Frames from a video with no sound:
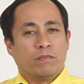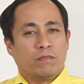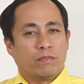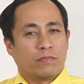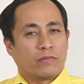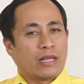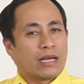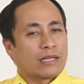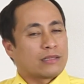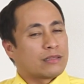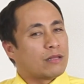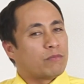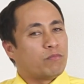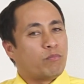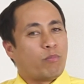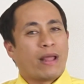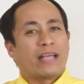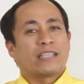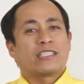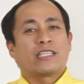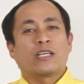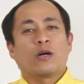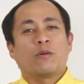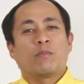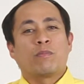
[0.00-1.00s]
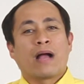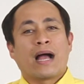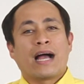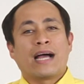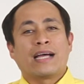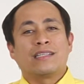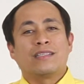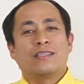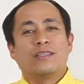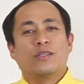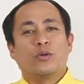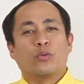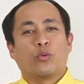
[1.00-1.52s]
that the blessing of
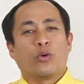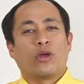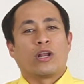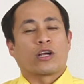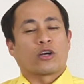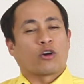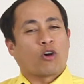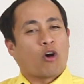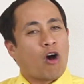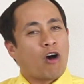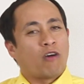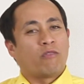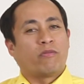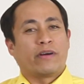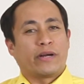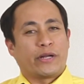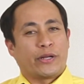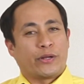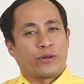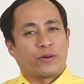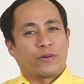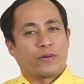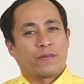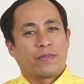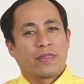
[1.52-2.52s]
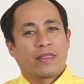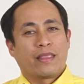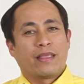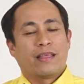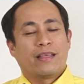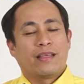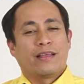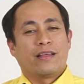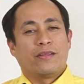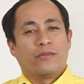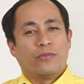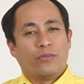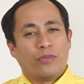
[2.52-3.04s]
God will cover you
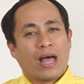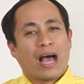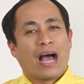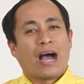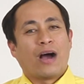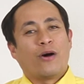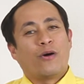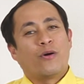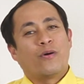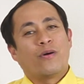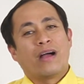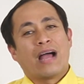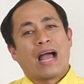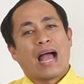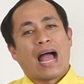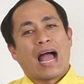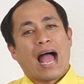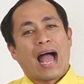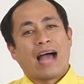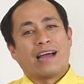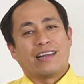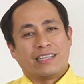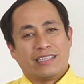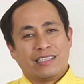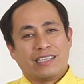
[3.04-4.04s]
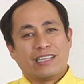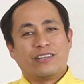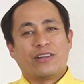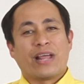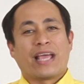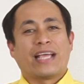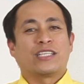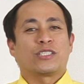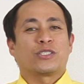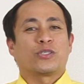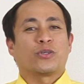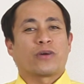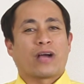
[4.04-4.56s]
now and in the
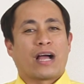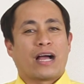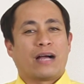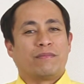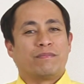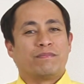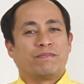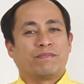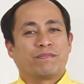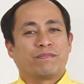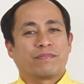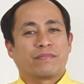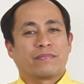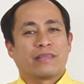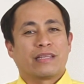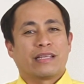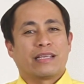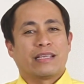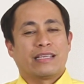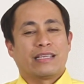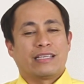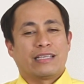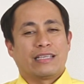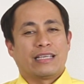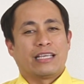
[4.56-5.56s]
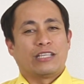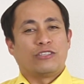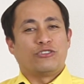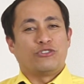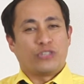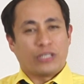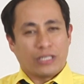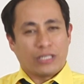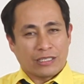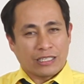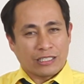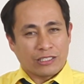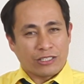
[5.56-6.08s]
days to come. In
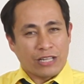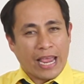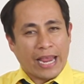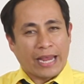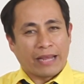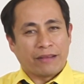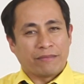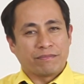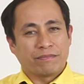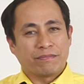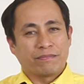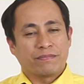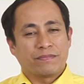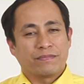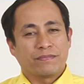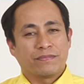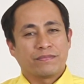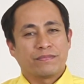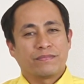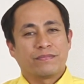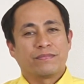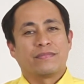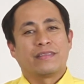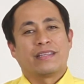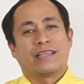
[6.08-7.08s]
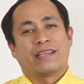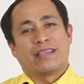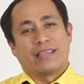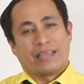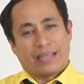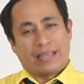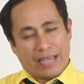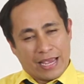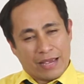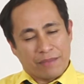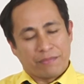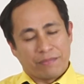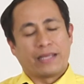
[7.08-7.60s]
Jesus' name,
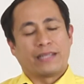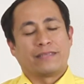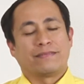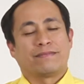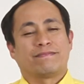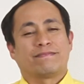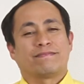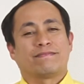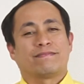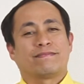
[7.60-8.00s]
amen.